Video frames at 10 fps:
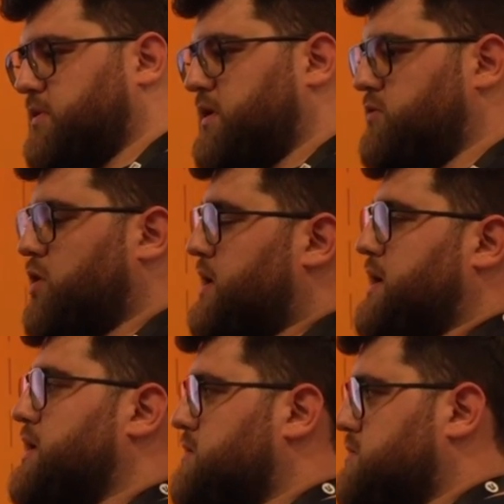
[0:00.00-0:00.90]
you
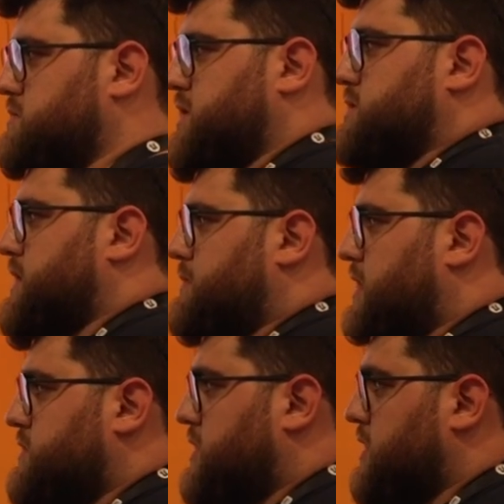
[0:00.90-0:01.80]
are real-time
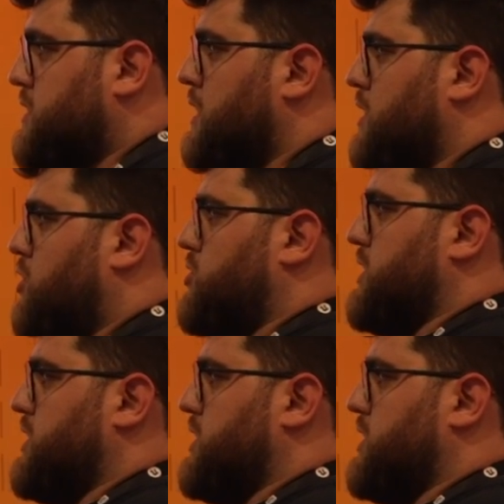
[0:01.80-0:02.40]
rendering, or